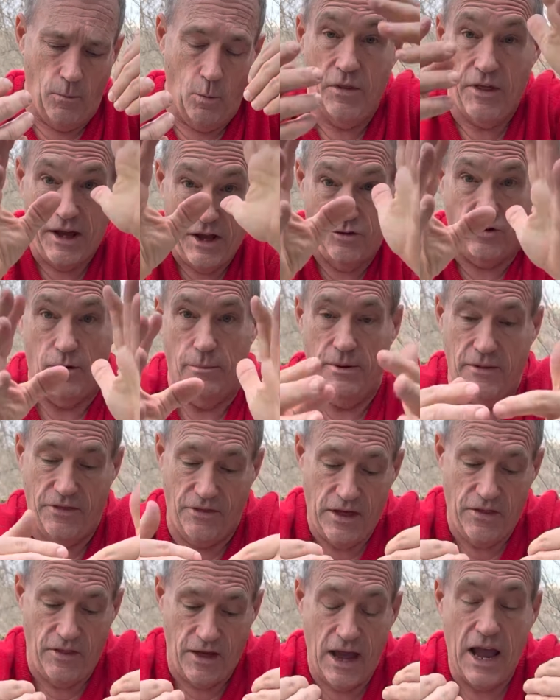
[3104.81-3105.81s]
with Egypt, but
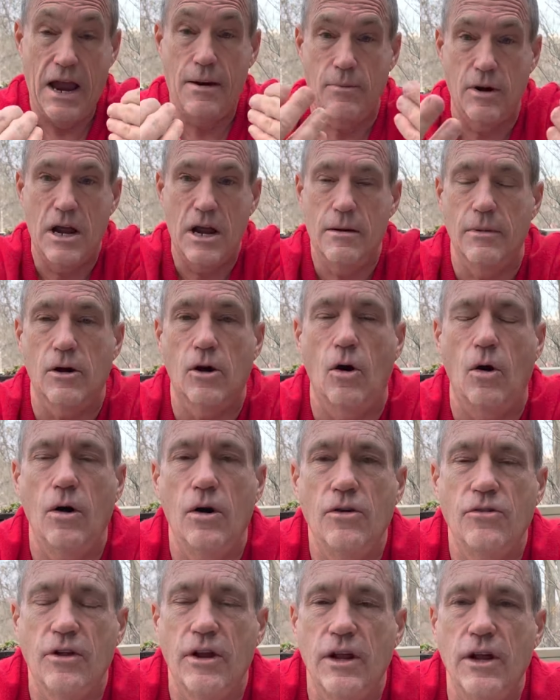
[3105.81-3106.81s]
then the Abraham
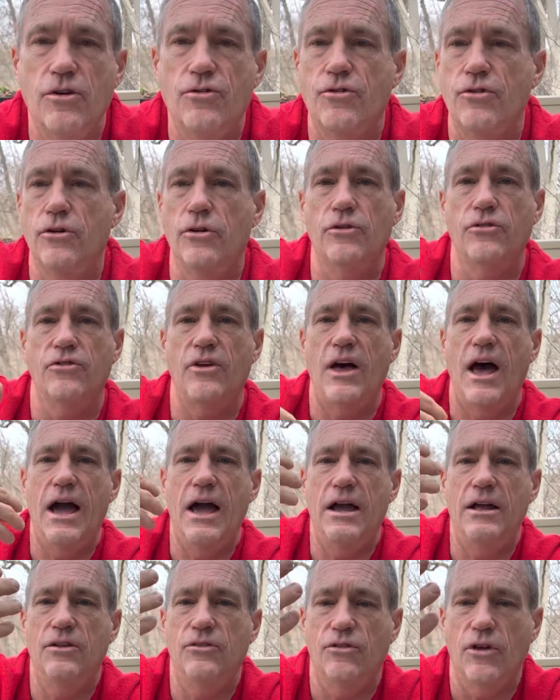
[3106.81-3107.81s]
Accords and Israel
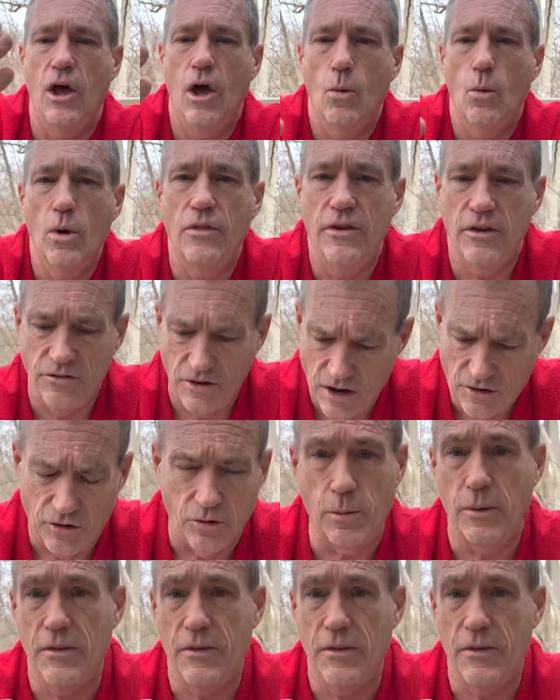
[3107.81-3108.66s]
signs with these nations.